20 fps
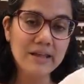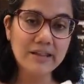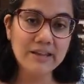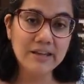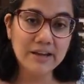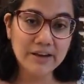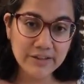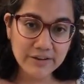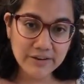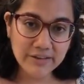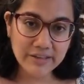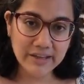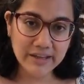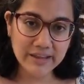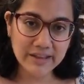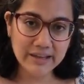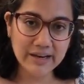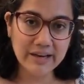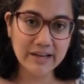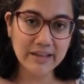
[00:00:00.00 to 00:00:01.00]
The other
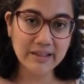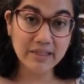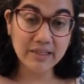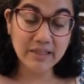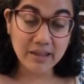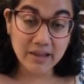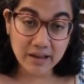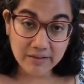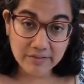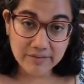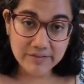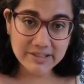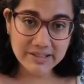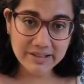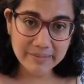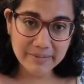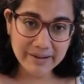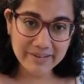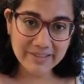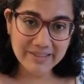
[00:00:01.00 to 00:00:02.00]
thing that I
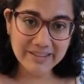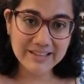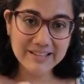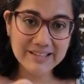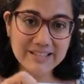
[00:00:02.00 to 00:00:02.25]
loved about